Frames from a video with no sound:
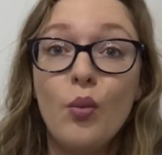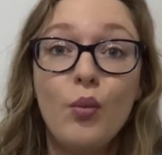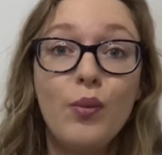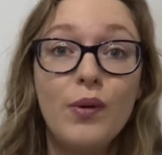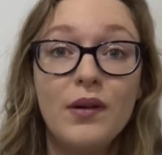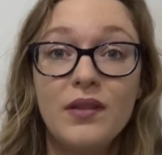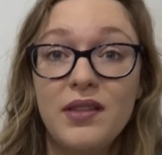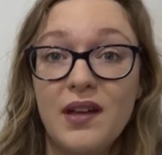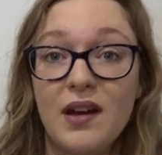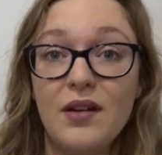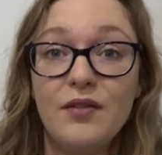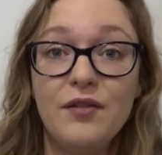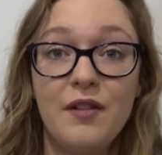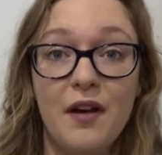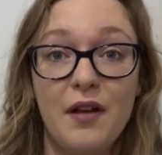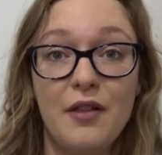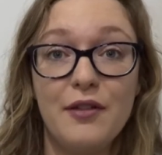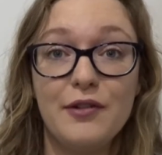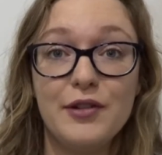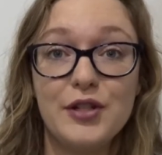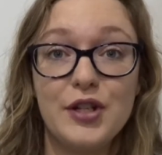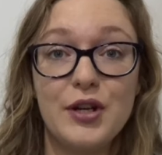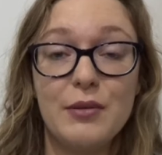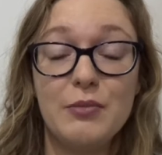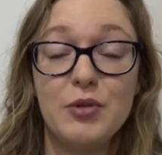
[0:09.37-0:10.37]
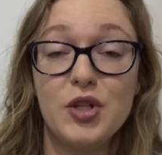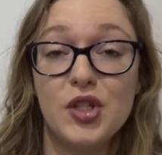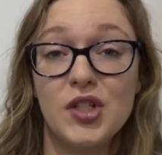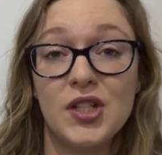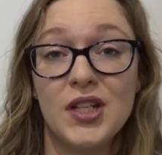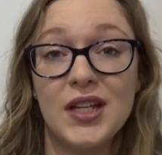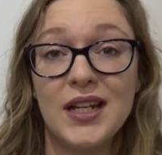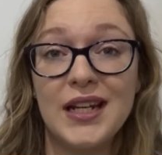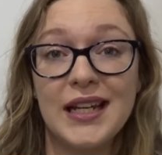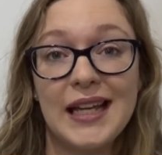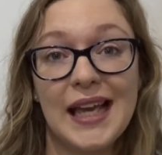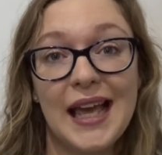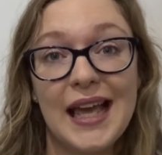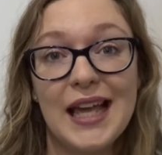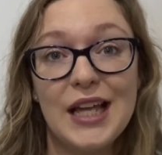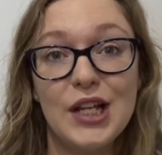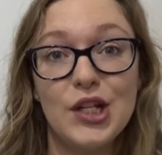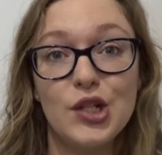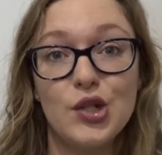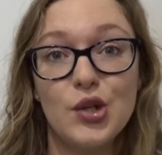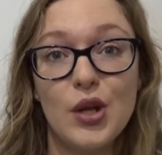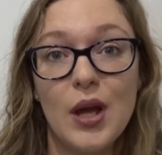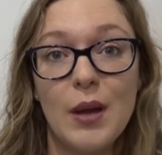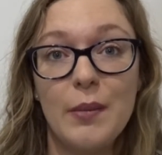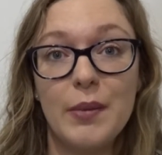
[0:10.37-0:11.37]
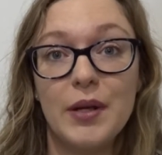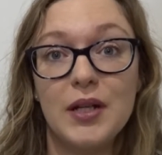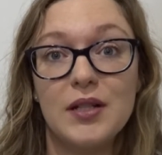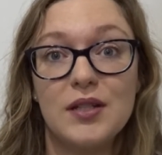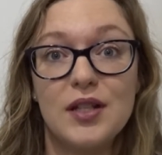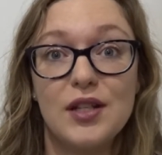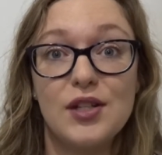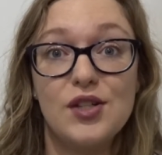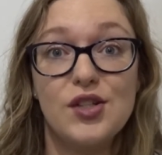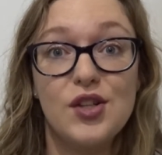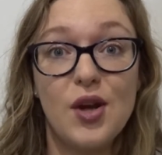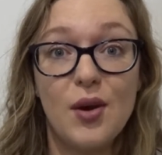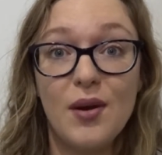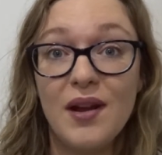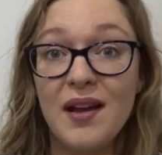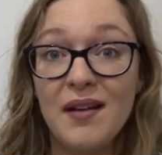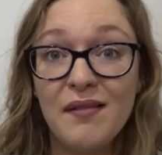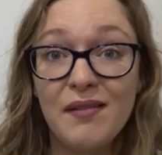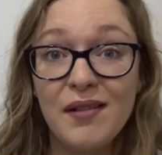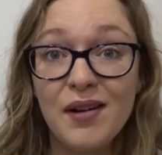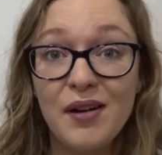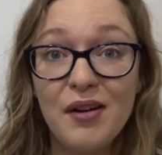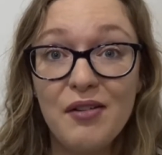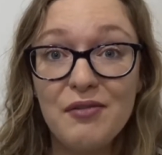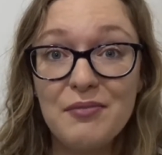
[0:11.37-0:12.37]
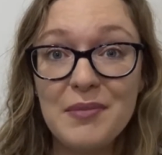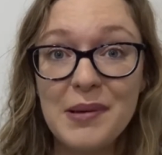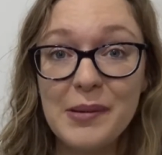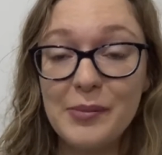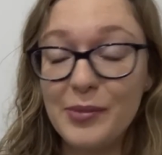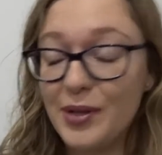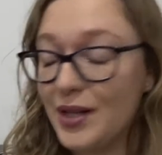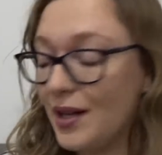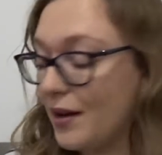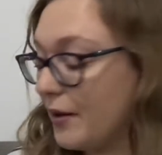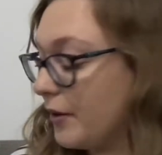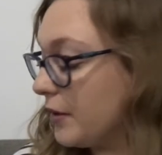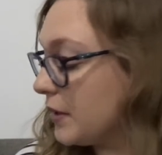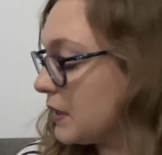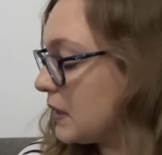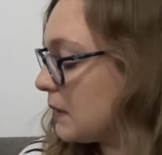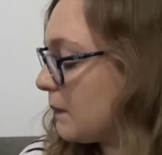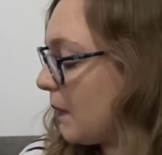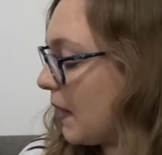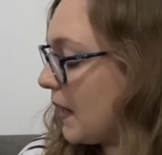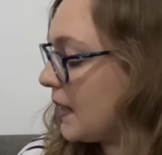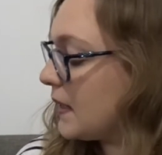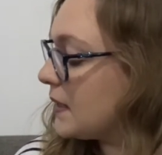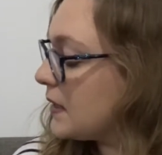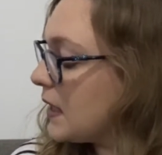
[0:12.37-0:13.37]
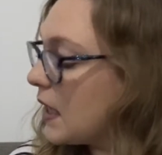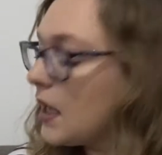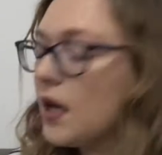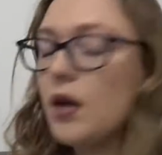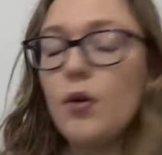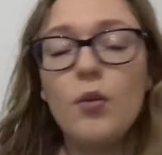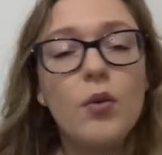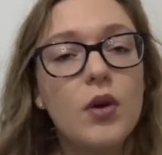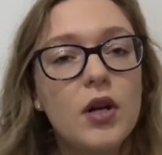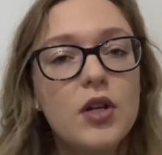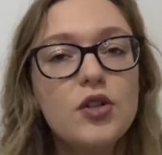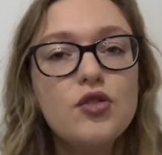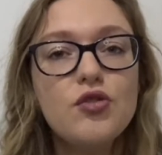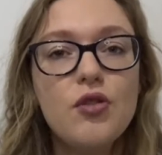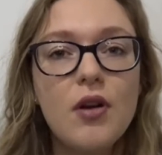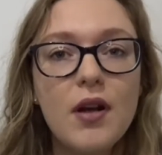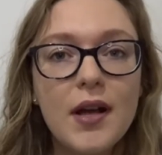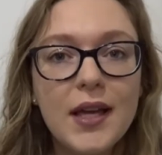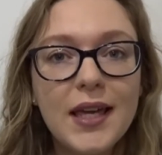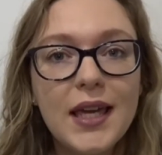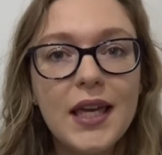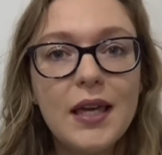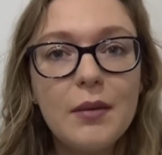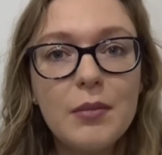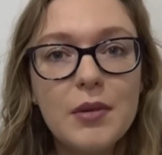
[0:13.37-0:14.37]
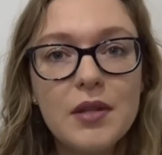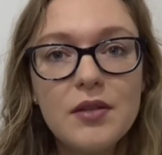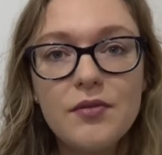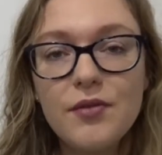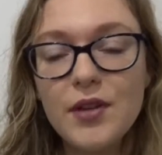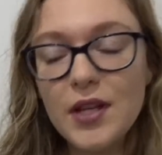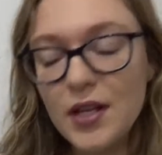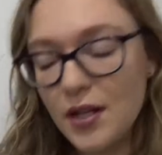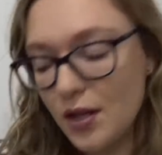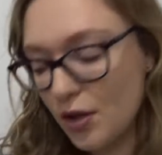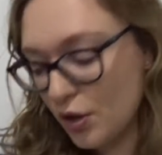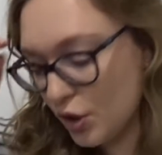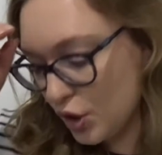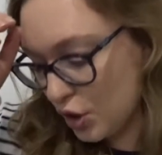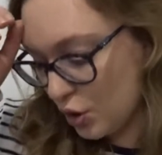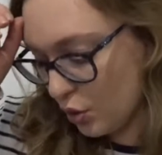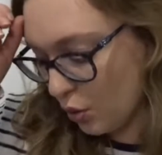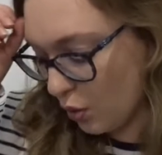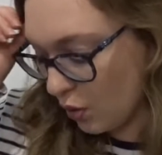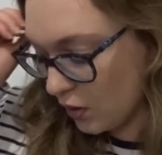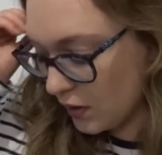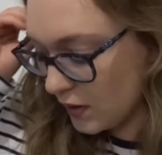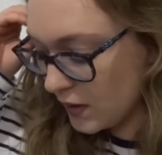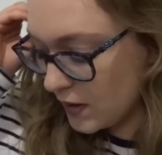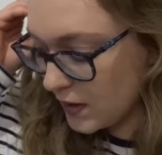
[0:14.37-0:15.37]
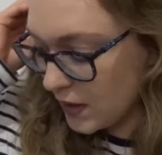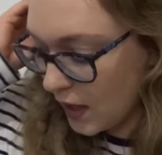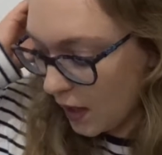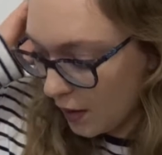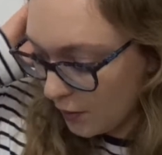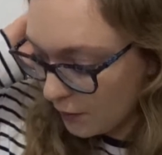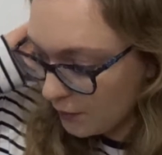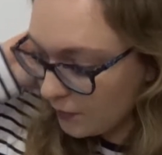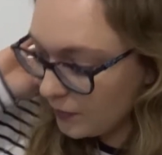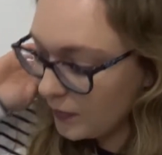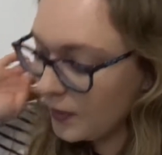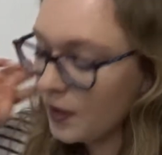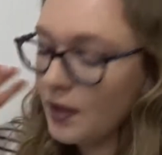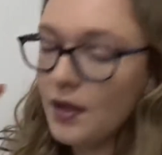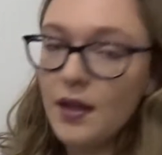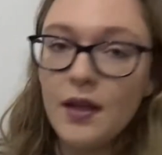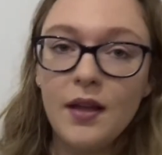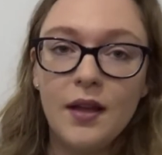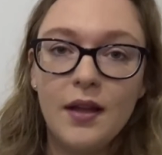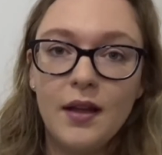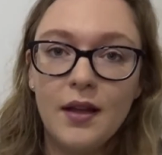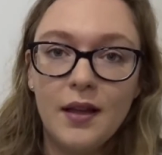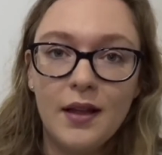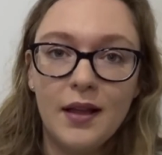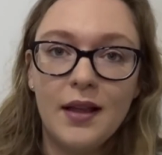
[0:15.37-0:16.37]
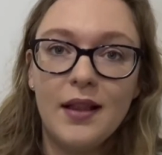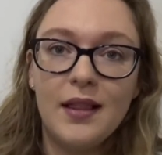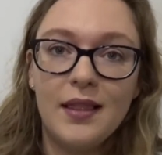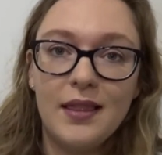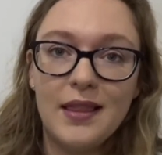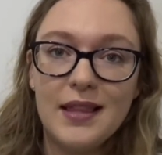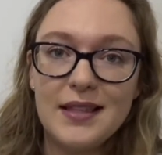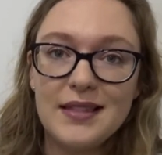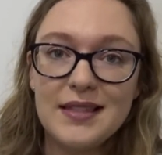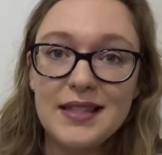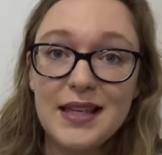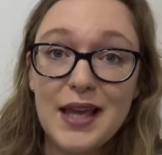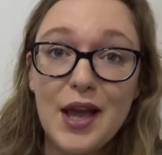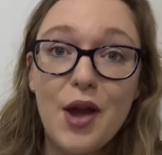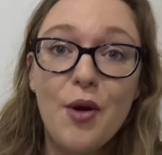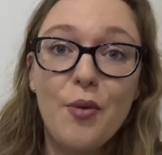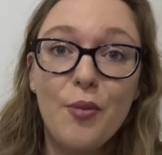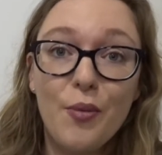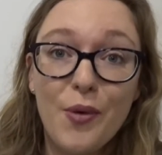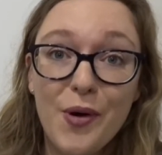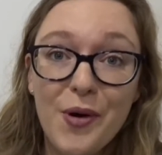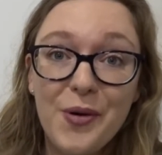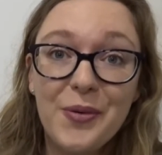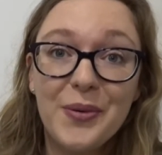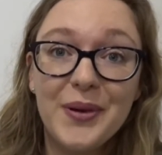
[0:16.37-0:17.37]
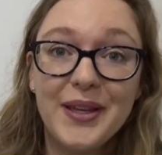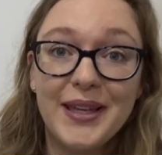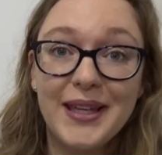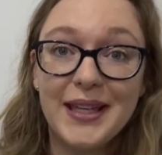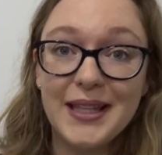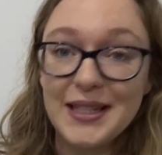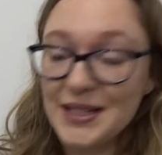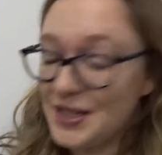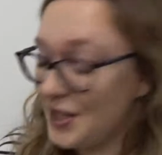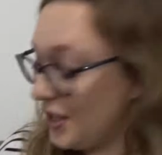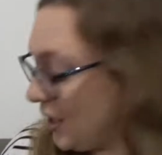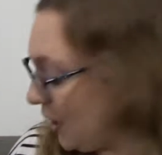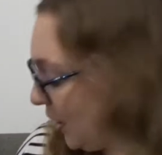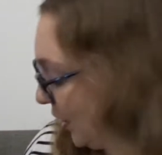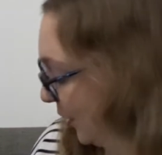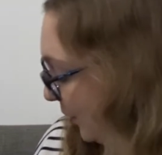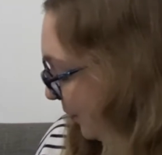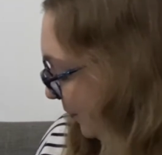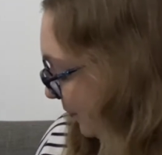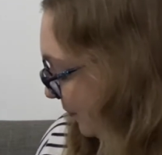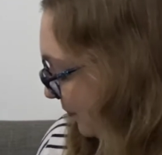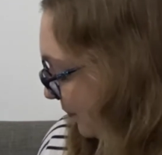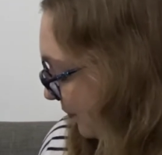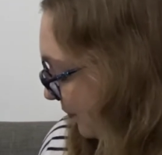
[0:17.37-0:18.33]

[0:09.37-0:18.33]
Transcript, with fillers: Without further ado, I'm just going to get into it because I don't have a lot of memory card space and I want to try and keep this video short. So let's see what we can do.